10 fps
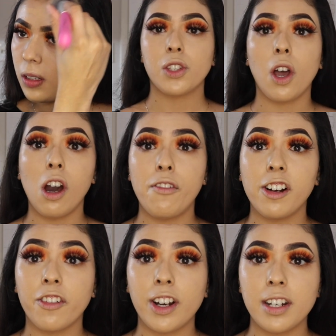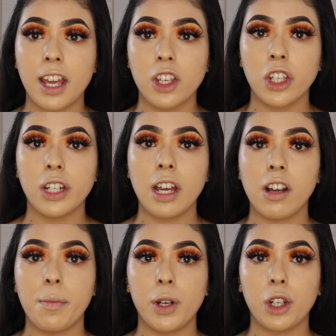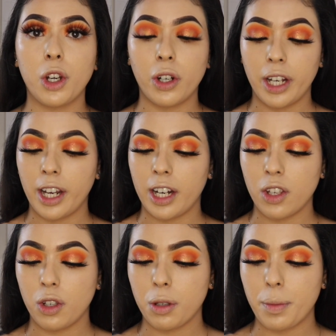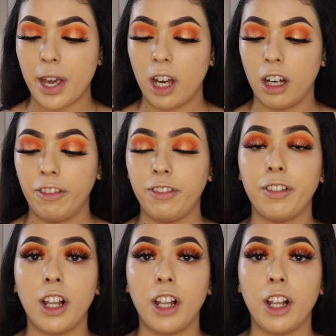So for foundation now, I'm going to go ahead and use my E.L.F.